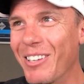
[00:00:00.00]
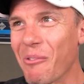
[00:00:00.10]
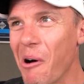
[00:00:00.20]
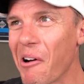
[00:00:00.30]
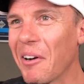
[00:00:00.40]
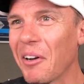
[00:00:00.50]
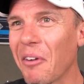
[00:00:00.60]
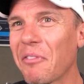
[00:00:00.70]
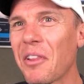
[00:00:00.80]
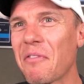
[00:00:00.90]
were it
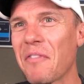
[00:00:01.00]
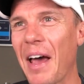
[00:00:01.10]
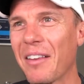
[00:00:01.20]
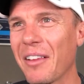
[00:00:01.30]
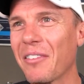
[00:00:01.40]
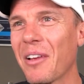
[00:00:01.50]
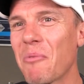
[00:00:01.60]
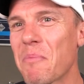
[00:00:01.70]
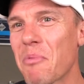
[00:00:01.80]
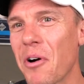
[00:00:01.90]
not for the fact that
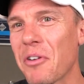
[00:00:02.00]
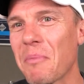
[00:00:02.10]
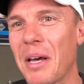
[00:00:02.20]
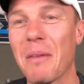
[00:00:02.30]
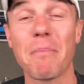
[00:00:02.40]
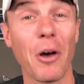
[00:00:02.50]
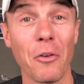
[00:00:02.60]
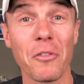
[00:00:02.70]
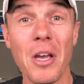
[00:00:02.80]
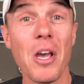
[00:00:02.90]
someone pointed me at a
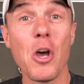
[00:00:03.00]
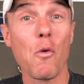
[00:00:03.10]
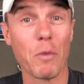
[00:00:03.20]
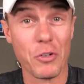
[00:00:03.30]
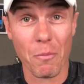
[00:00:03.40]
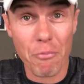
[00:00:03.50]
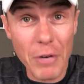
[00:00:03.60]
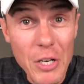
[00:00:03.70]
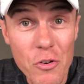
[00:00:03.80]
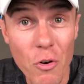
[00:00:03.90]
post, which I'm
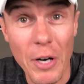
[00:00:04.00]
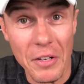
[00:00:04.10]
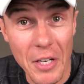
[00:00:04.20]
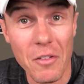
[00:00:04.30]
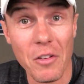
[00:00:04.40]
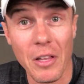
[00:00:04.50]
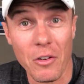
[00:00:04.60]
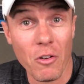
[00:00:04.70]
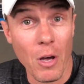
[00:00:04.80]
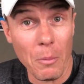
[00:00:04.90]
pretty sure I didn't see at the
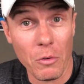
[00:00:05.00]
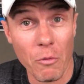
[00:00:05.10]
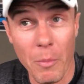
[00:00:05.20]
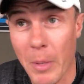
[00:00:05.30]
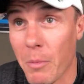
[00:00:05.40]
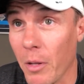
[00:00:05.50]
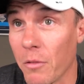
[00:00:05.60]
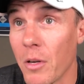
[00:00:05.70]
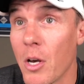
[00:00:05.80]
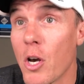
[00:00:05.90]
time because I'd remember
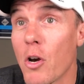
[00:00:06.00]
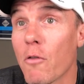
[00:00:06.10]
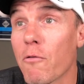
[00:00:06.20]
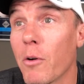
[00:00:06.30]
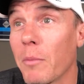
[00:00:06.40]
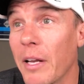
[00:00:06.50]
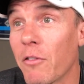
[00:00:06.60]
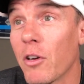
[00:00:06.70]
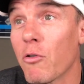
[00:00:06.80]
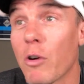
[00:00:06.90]
this, from
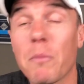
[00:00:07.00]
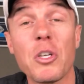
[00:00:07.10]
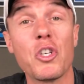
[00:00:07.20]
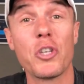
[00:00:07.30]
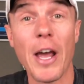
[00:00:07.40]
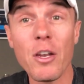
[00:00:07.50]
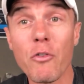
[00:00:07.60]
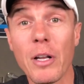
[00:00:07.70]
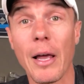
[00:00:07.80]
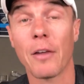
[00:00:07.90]
Let's Encrypt in
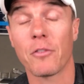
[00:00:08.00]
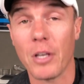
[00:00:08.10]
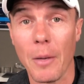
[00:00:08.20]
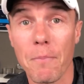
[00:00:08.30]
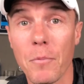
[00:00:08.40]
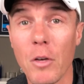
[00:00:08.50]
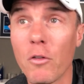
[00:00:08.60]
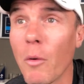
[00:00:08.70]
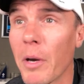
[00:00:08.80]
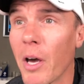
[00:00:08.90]
January last year.
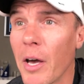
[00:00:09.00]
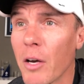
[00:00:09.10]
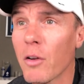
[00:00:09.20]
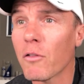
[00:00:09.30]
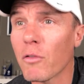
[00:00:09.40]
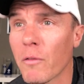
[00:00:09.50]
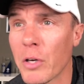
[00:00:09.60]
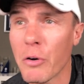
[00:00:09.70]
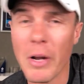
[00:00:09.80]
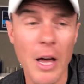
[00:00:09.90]
So we're going on sort of a
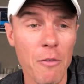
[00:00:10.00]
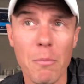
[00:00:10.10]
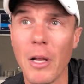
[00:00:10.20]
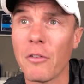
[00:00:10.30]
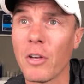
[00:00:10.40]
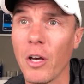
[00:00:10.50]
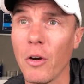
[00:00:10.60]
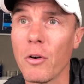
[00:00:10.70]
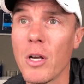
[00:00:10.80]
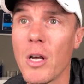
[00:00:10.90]
year and a half plus ago.